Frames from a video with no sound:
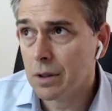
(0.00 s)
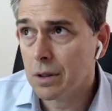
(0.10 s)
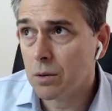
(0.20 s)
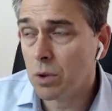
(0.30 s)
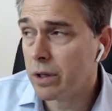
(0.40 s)

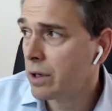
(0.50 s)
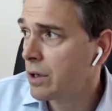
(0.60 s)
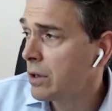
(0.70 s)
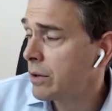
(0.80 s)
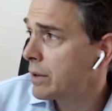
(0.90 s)
Well, I don't
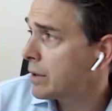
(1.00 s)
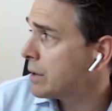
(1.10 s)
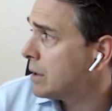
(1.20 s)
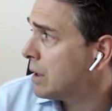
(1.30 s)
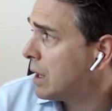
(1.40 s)
know.
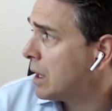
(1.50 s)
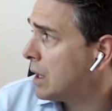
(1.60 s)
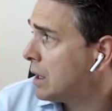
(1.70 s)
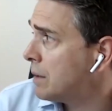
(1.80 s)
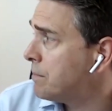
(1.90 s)

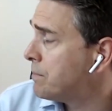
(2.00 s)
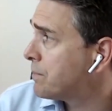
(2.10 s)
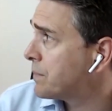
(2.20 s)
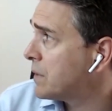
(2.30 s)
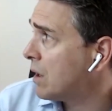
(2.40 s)

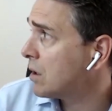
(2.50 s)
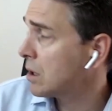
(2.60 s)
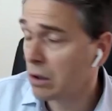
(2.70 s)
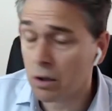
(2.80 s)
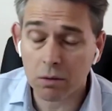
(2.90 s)
I've got a
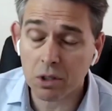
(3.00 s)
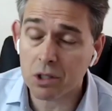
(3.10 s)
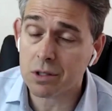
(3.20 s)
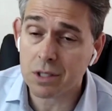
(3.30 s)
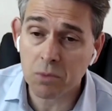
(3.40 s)
lot. You
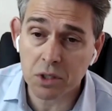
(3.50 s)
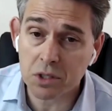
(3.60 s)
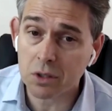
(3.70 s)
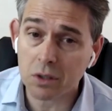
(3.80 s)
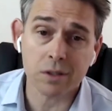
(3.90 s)
should see my
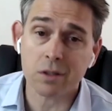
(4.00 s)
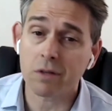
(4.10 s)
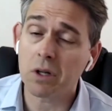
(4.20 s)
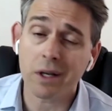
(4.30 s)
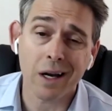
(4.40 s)
to-do list. I've
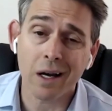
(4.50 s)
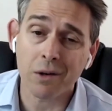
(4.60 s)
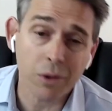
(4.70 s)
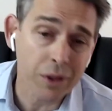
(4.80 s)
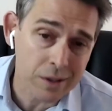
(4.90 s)
got like
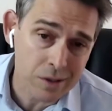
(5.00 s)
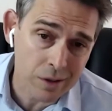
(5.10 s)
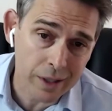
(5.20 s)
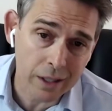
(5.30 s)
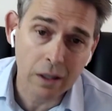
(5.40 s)
100 things on
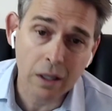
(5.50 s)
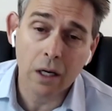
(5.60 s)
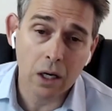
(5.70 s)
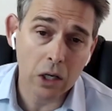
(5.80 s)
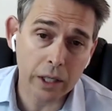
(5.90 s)
there.
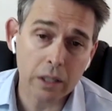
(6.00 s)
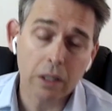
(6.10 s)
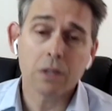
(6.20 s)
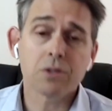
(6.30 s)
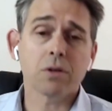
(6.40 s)
Okay,
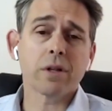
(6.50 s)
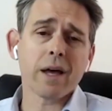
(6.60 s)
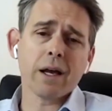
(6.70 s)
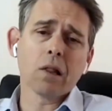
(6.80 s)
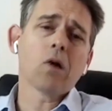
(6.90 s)
so do
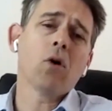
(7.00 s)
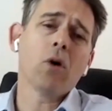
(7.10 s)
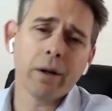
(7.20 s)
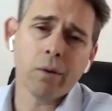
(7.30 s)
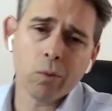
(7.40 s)
they
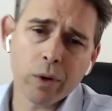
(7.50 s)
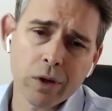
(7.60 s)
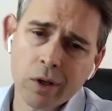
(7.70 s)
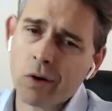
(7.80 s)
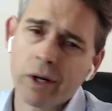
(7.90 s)
align with
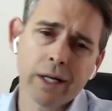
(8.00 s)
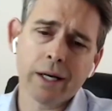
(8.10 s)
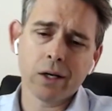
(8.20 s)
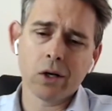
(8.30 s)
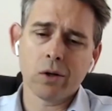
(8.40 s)
your
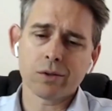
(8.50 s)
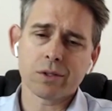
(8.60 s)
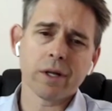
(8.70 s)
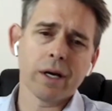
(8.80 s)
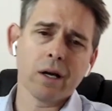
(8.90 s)
90-day goals?
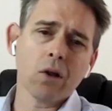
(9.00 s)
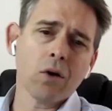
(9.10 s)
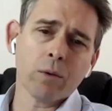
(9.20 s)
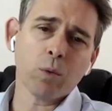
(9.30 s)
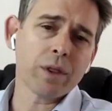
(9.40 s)
Do they
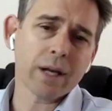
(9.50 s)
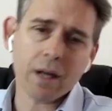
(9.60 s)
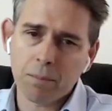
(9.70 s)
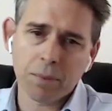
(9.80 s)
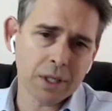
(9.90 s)
align with the
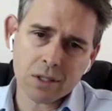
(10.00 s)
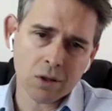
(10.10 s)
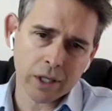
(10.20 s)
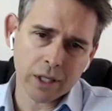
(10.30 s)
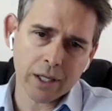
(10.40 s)
company's
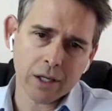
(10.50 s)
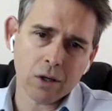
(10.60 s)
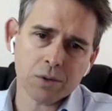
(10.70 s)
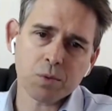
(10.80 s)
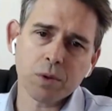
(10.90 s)
90-day
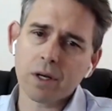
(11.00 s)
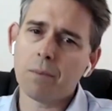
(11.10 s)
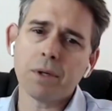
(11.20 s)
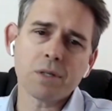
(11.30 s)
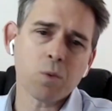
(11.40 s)
goals, with the
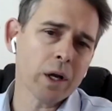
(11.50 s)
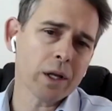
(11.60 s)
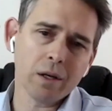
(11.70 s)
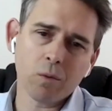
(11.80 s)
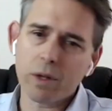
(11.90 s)
company's 1
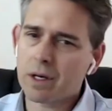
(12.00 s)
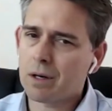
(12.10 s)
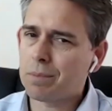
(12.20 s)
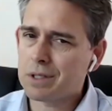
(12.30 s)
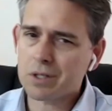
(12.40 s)
year, with the
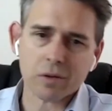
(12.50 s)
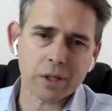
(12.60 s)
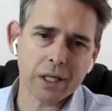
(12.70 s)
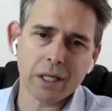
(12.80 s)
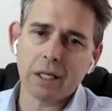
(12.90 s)
company's
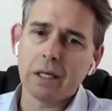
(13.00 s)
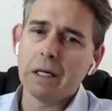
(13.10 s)
3 year,